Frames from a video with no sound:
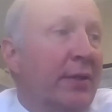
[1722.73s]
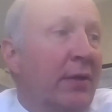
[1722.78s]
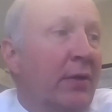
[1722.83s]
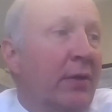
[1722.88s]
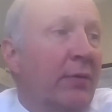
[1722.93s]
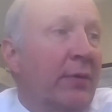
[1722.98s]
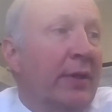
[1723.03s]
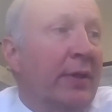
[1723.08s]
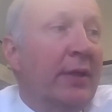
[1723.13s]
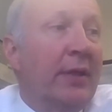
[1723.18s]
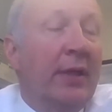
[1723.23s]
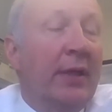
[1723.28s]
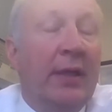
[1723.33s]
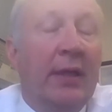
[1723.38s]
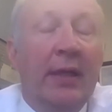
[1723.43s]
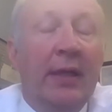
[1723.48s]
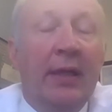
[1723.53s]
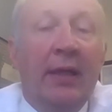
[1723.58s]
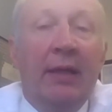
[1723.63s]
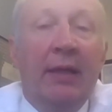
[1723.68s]
you know,
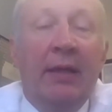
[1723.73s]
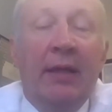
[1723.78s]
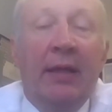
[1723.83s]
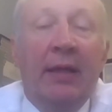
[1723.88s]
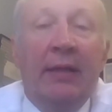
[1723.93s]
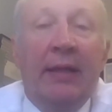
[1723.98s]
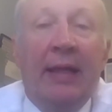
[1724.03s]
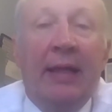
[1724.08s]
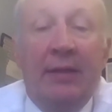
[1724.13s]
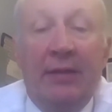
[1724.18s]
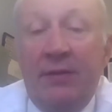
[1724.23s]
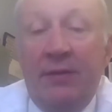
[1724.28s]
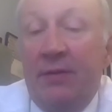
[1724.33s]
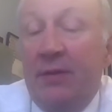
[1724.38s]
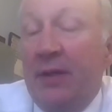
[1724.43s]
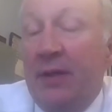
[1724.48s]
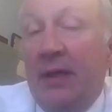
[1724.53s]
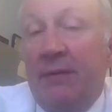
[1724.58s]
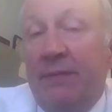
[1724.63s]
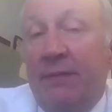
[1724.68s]
and that's
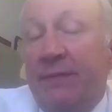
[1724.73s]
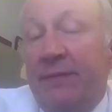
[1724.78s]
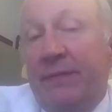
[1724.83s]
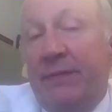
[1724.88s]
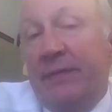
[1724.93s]
tough.